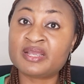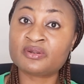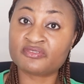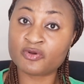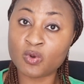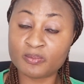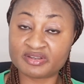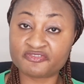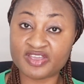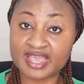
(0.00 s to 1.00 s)
of Home
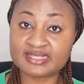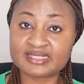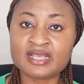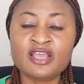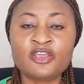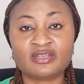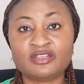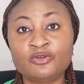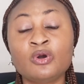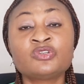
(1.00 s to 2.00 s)
Affairs,
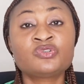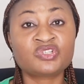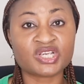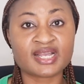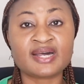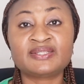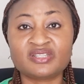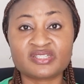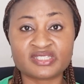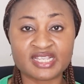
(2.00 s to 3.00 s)
you also check out the
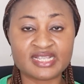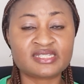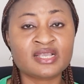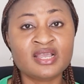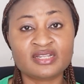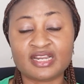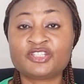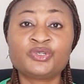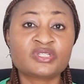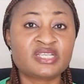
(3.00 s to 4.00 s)
state that
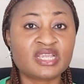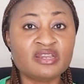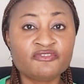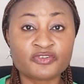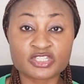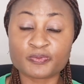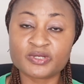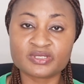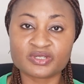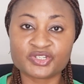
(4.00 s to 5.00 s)
you're seeking for
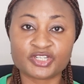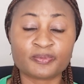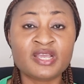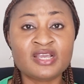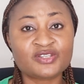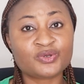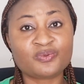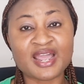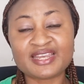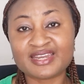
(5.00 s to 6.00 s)
sponsorship. So
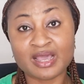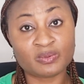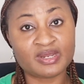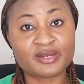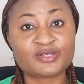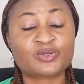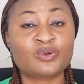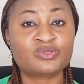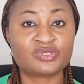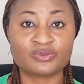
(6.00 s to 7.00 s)
right now, let us go
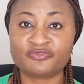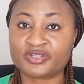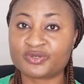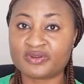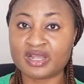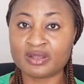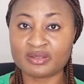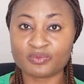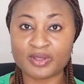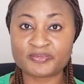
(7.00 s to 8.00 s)
to Victoria
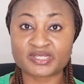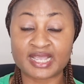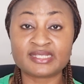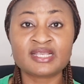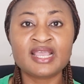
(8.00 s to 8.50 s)
website